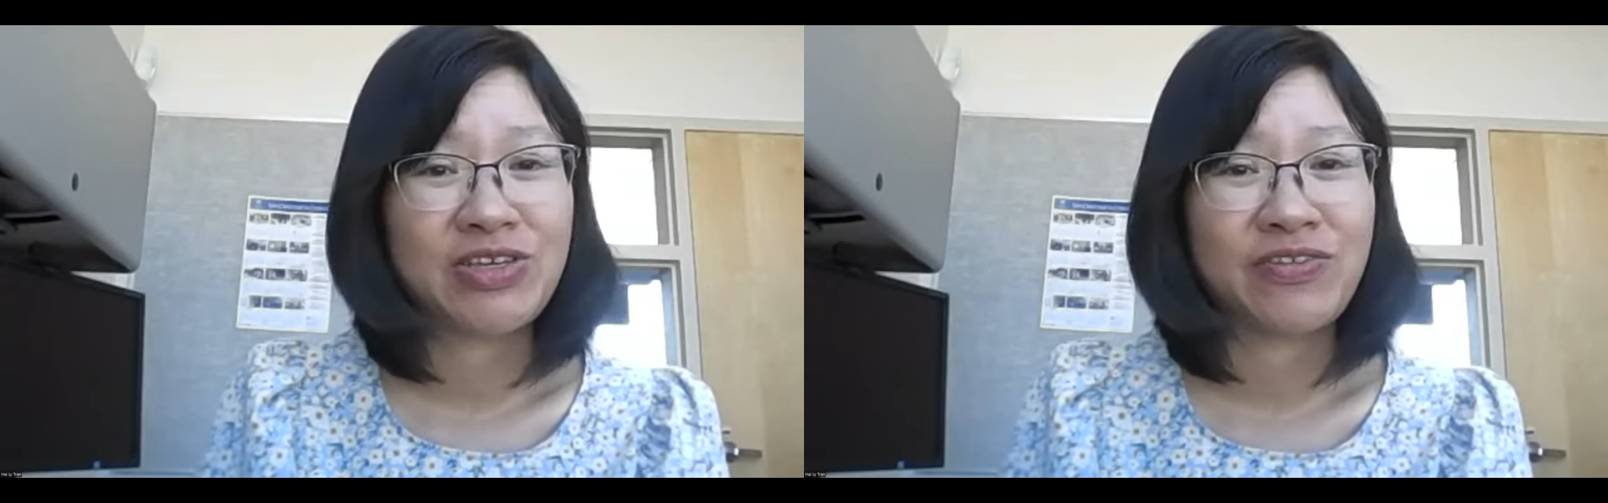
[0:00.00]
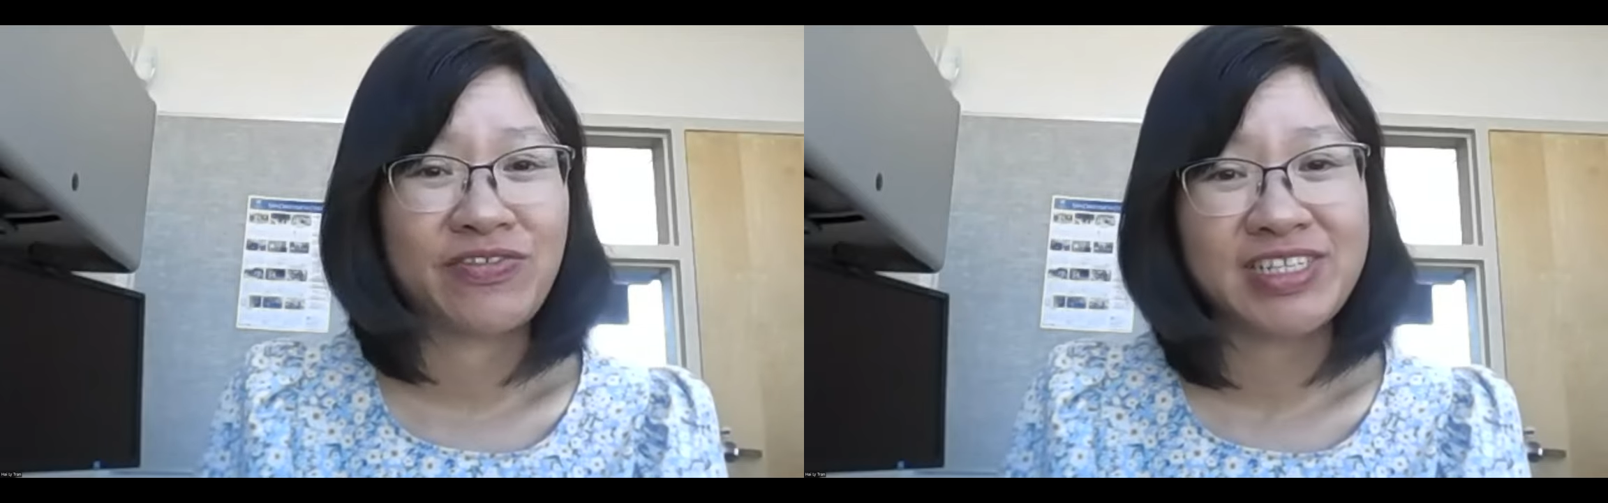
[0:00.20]

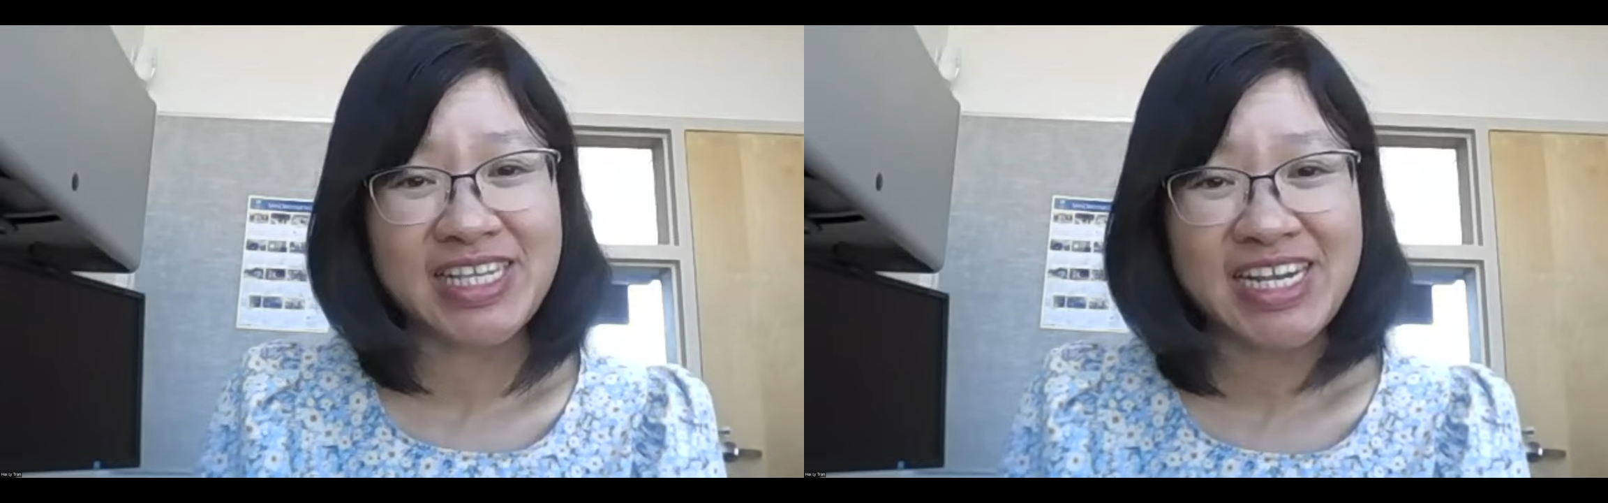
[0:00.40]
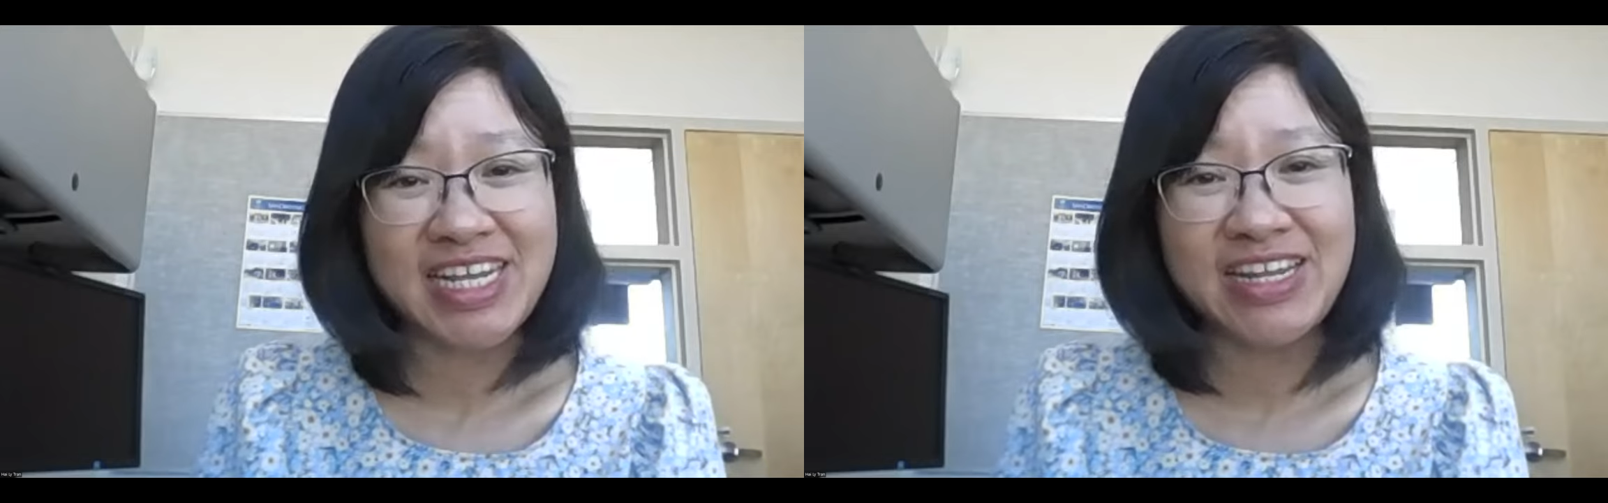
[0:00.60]

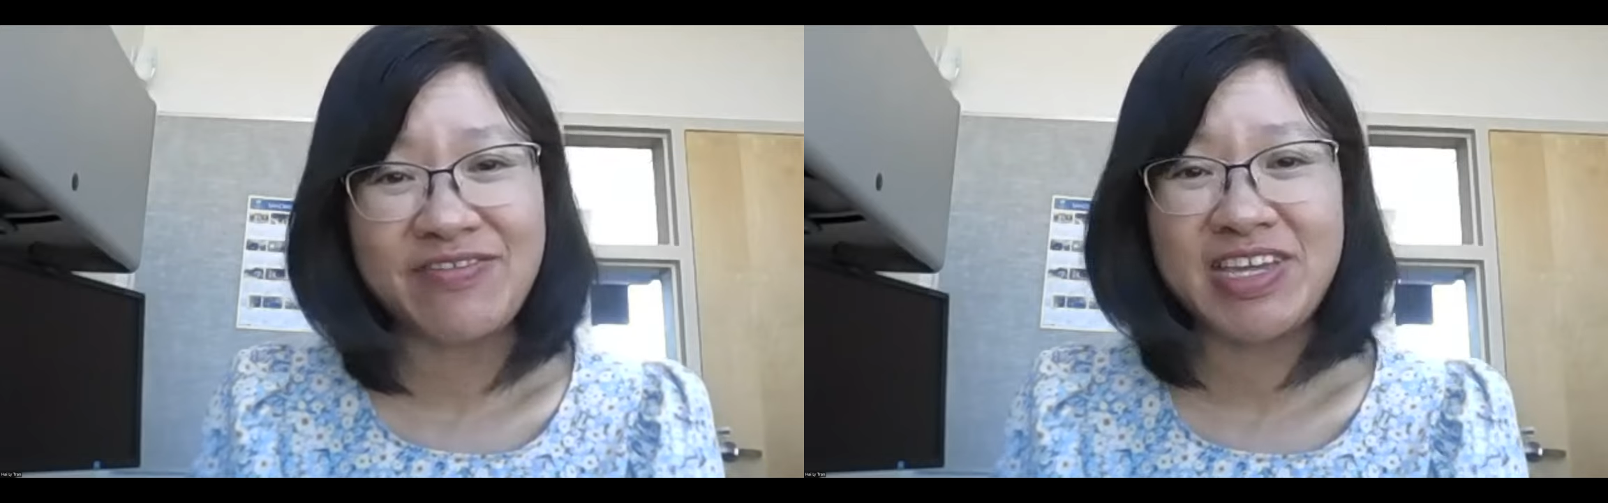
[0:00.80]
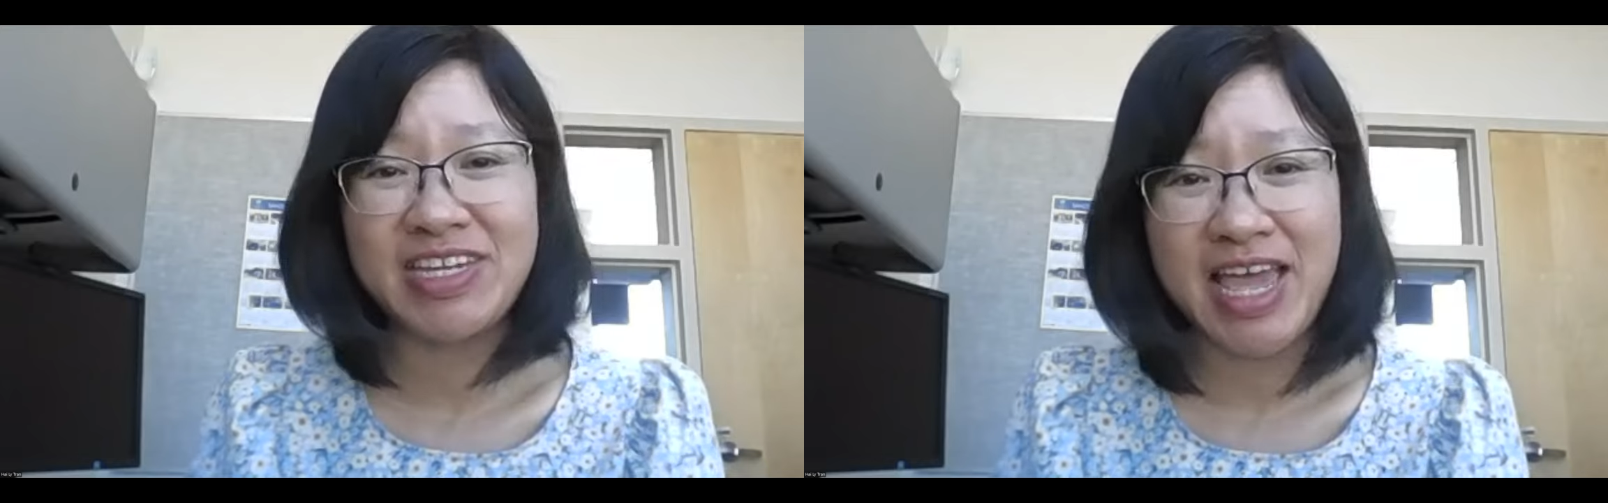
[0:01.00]
university
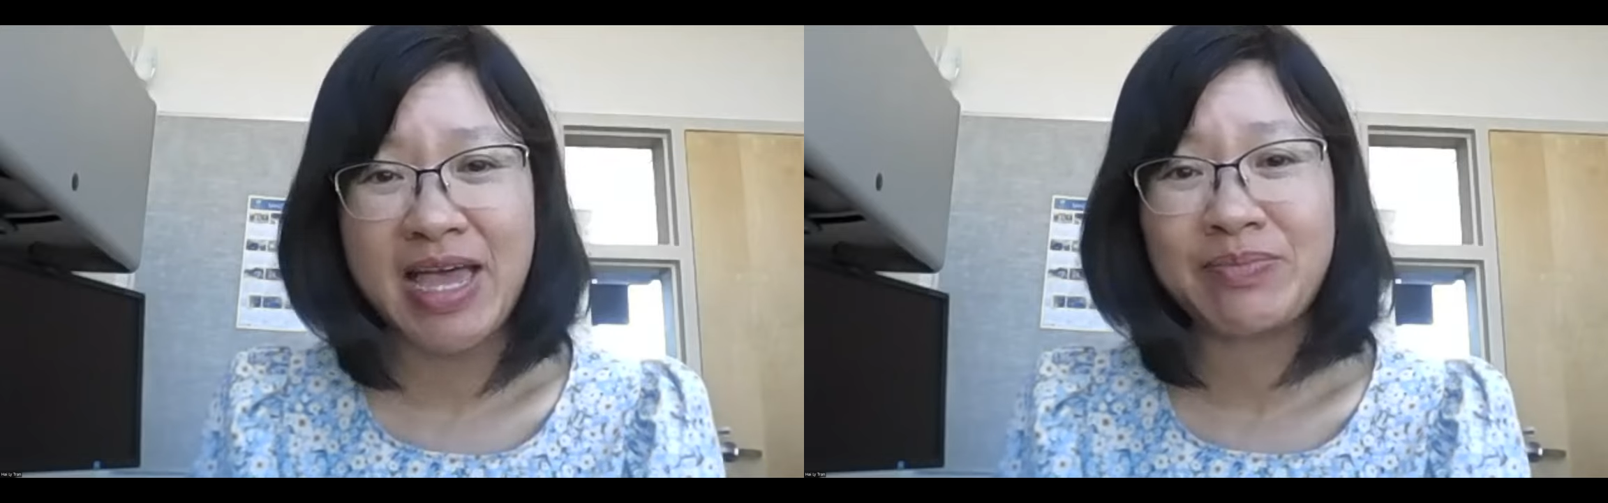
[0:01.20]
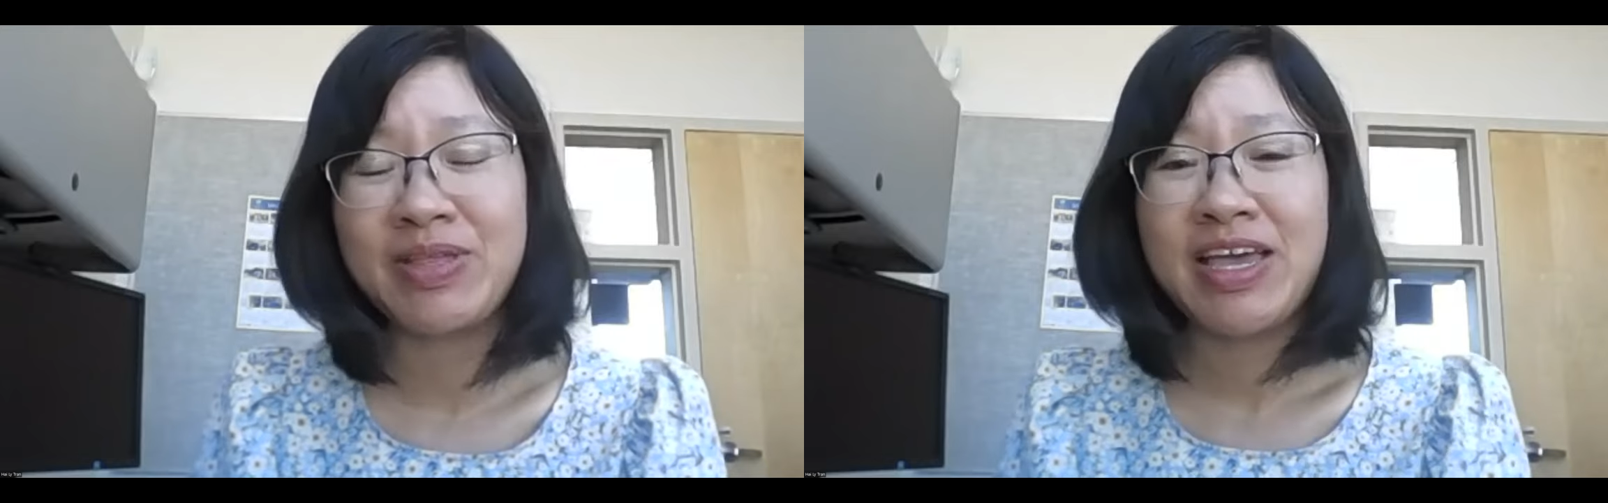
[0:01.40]
in
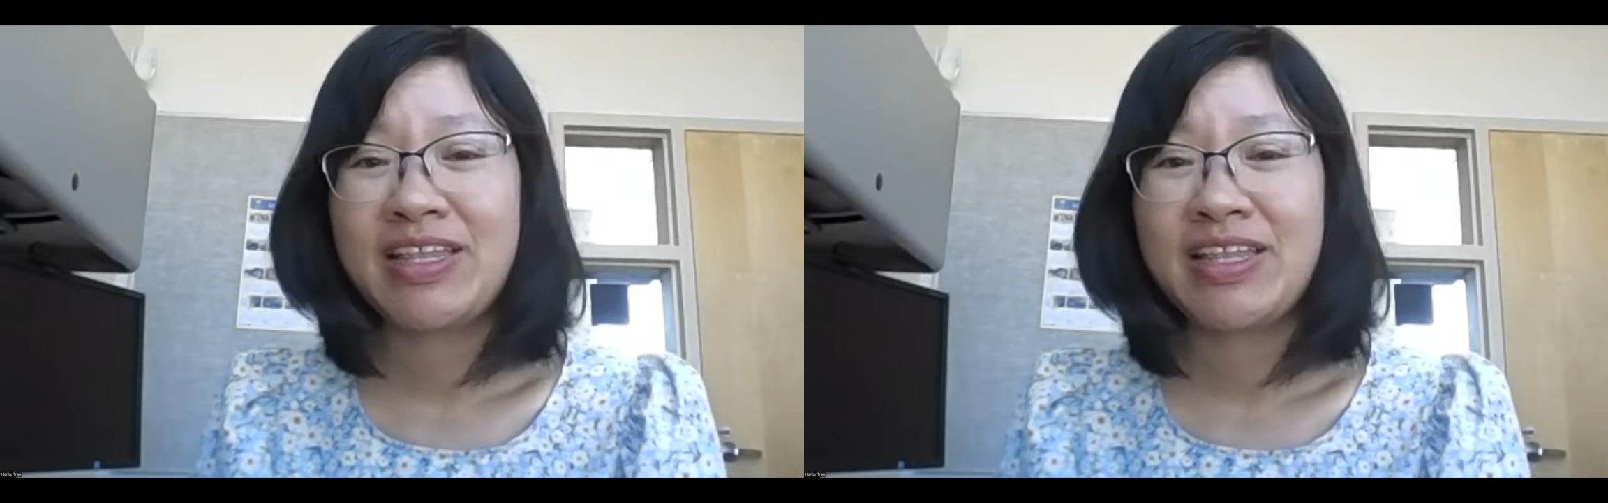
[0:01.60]
Vietnam,